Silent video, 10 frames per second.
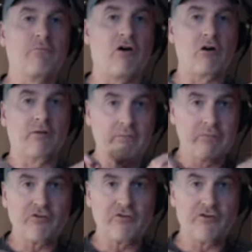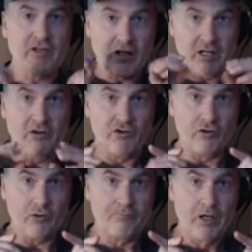part of the business to get
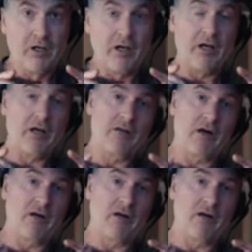into. And I thought,